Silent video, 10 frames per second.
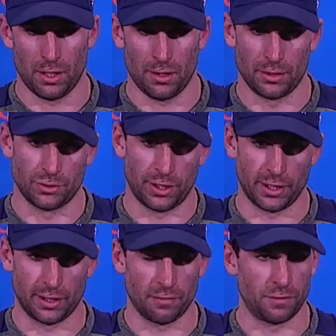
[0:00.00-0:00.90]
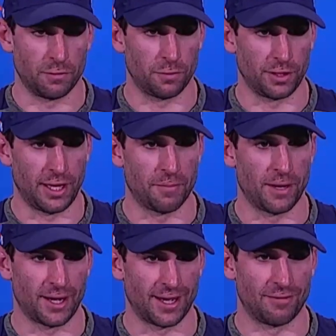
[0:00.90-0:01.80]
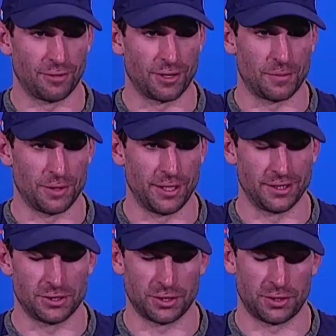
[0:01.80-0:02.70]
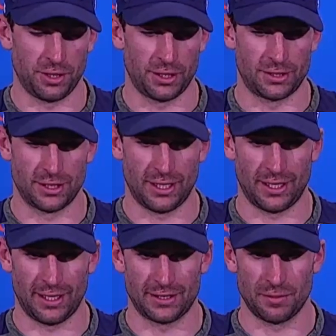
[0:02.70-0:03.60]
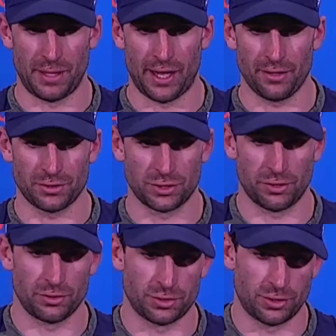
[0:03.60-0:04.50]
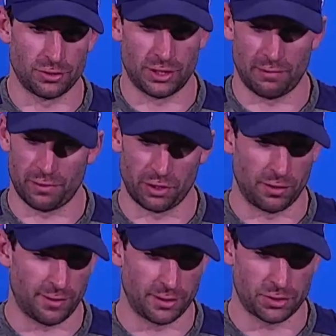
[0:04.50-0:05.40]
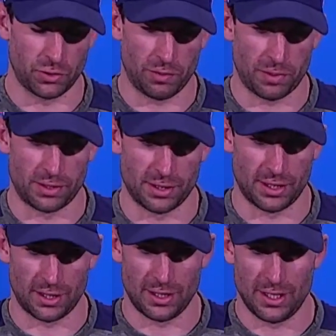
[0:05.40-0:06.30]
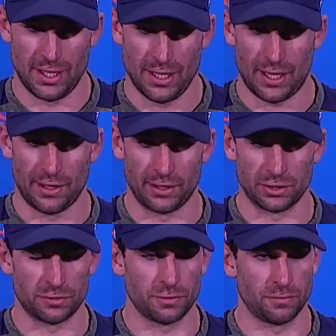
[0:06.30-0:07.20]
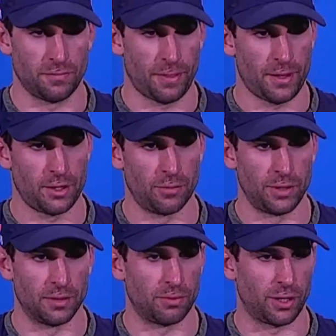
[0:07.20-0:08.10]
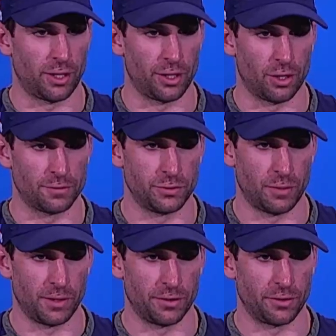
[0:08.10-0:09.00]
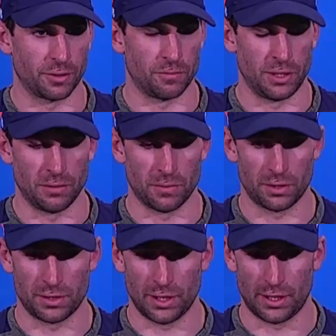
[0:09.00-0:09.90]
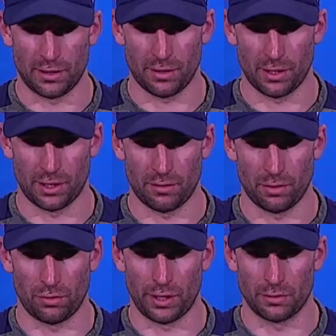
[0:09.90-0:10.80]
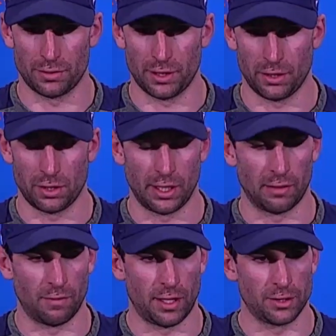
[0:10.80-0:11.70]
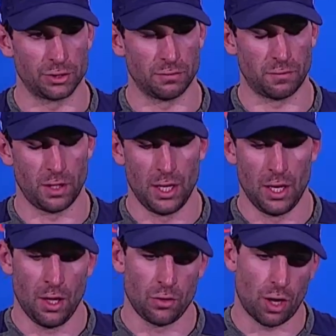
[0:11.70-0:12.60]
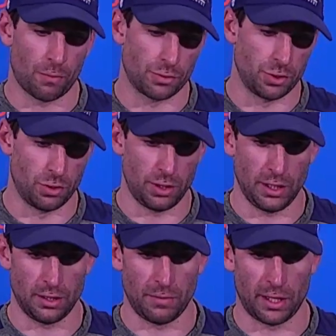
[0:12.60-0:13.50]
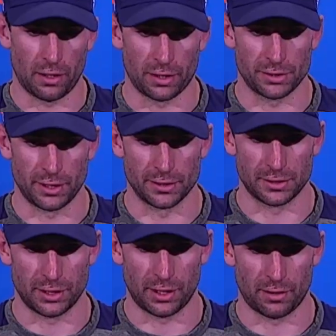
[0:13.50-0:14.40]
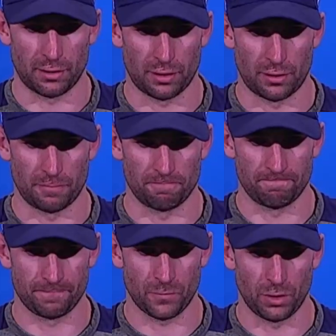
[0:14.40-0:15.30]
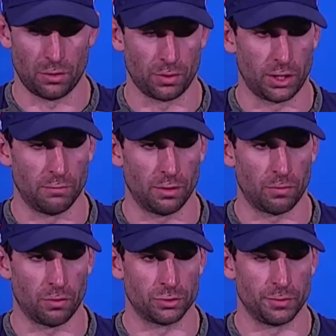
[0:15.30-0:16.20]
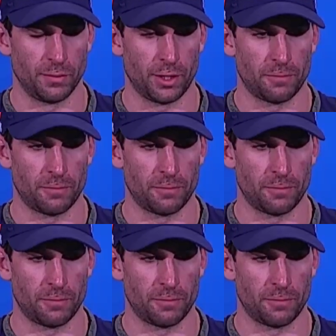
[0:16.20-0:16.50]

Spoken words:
Then trying to get the feel for the game back after a couple of days. So it's a balance. So there's definitely good things to it. But I think just from, you know, being a player, you obviously want to be out there competing. But no doubt you take advantage of the opportunity. And it made a lot of sense, you know, when Kiefer approached me about it.